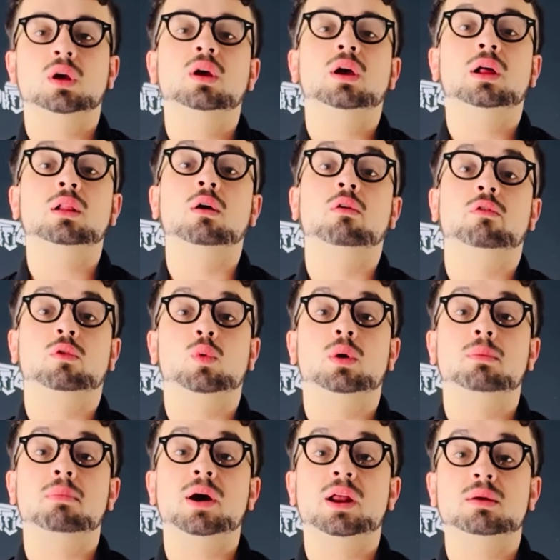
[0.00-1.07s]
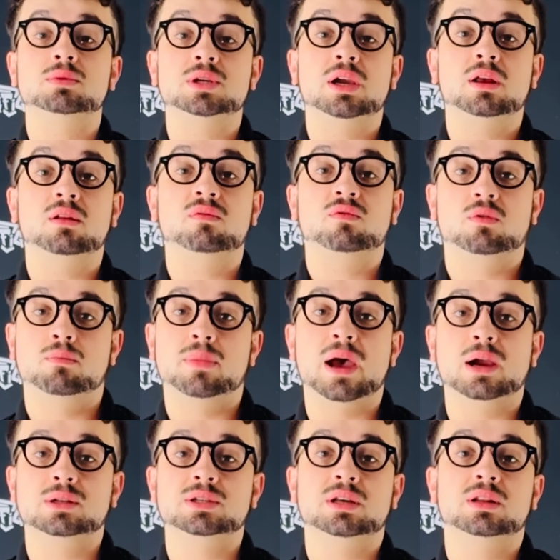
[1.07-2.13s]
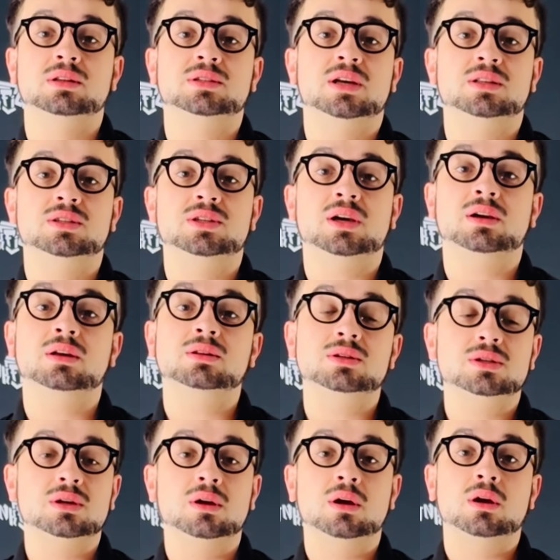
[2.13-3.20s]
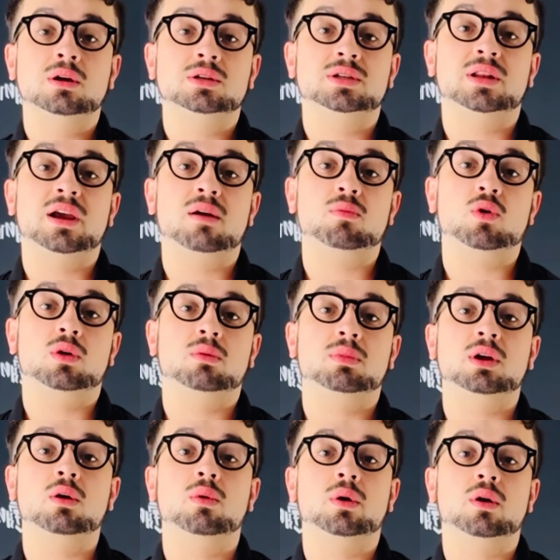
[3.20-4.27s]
Hello everyone, my name is Aiden from Bacten in 10 Seconds. Today I'm going to be going